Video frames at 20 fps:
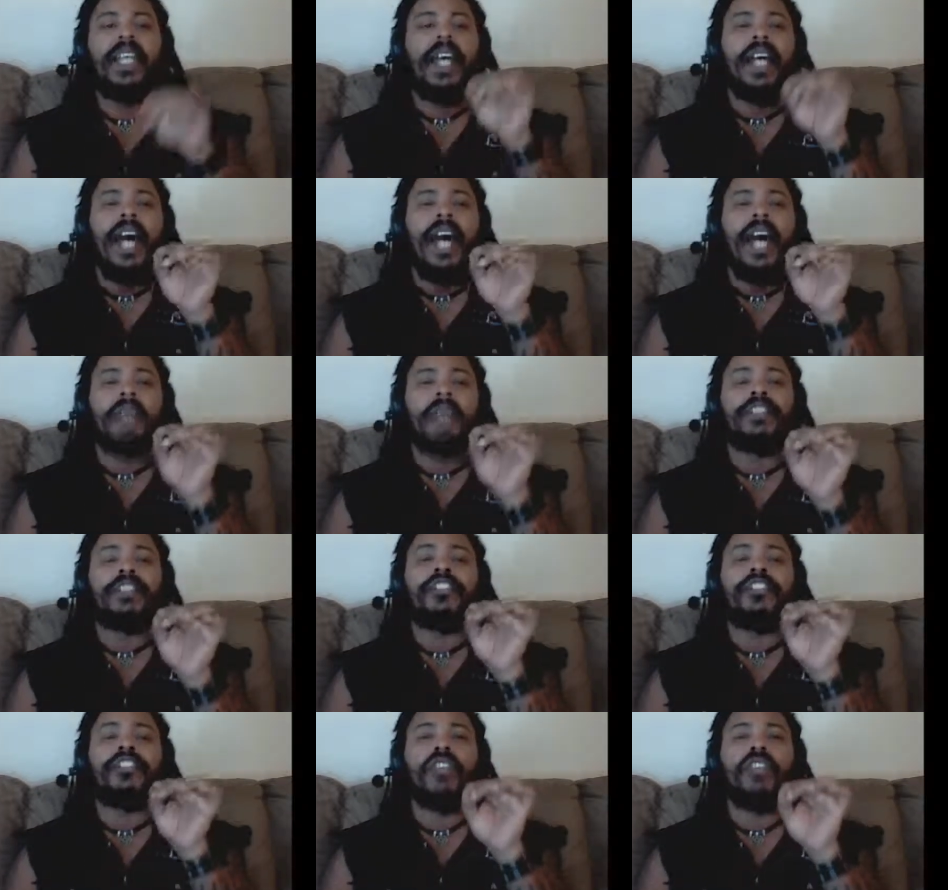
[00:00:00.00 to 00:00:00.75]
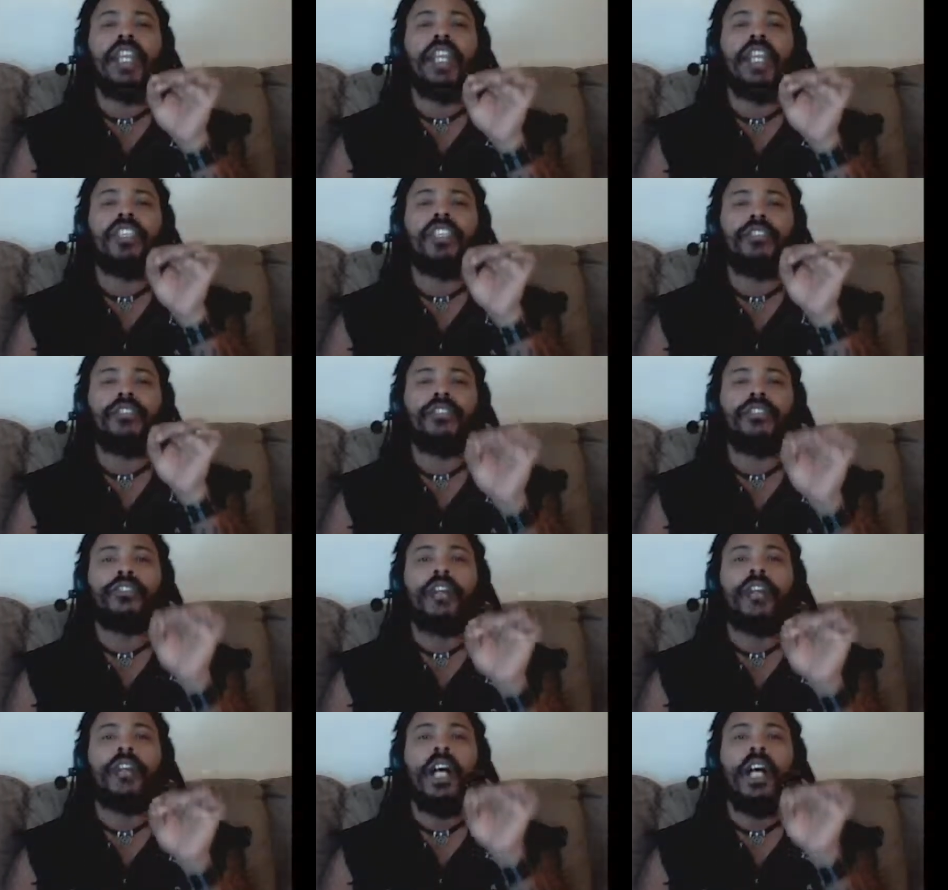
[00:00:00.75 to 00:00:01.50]
I'm just trying to
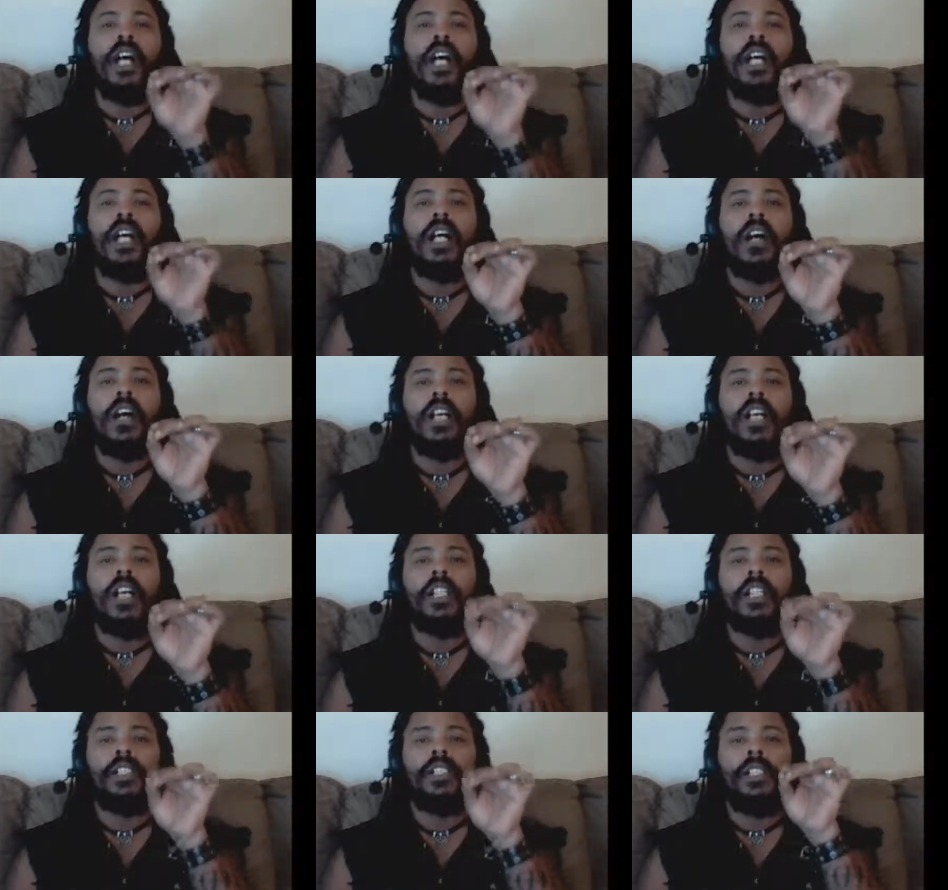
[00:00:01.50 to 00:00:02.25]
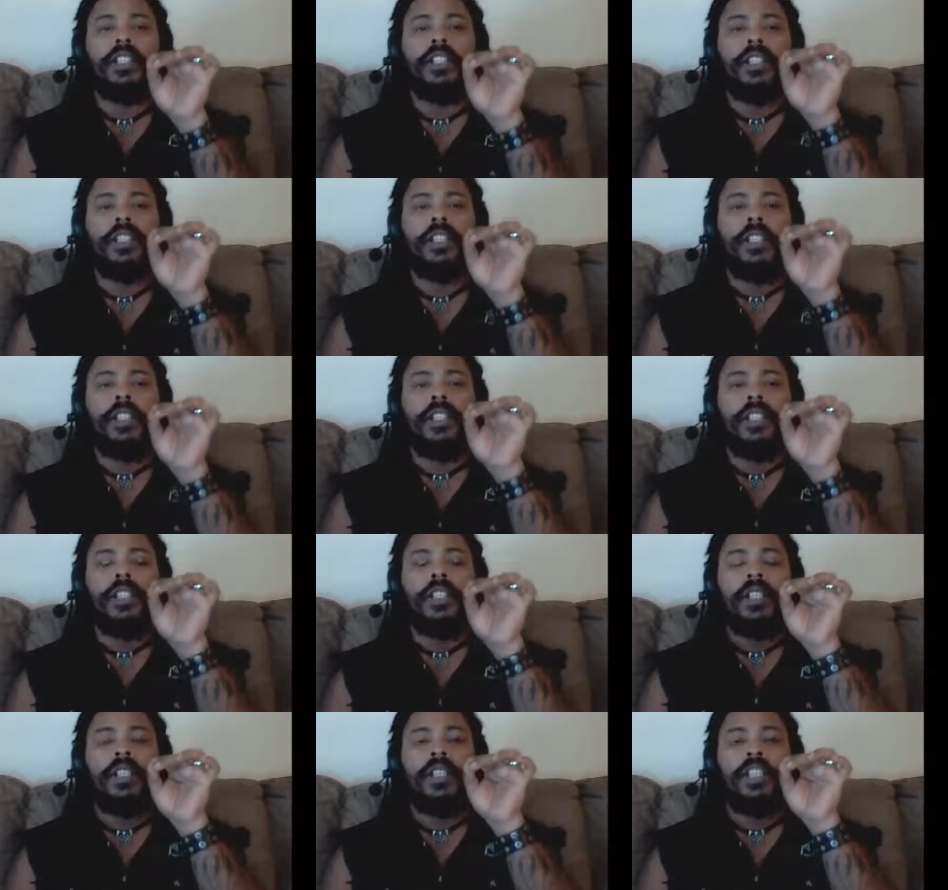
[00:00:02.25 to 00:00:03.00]
draw on
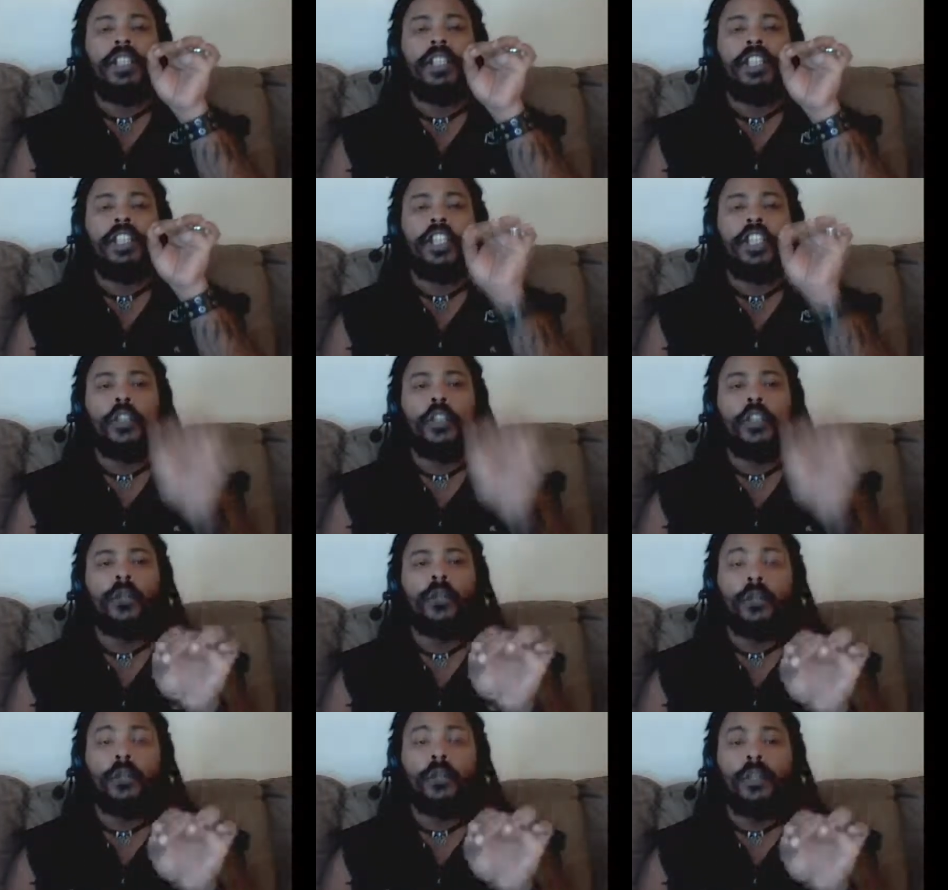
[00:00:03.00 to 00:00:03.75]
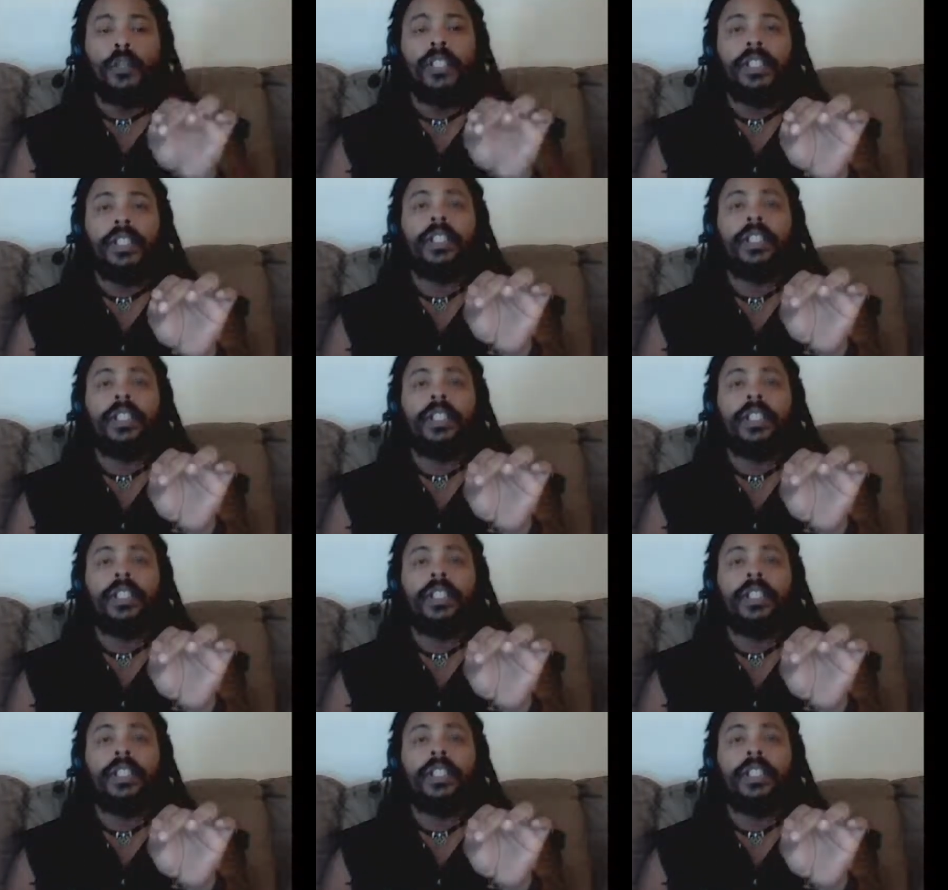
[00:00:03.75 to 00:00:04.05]
you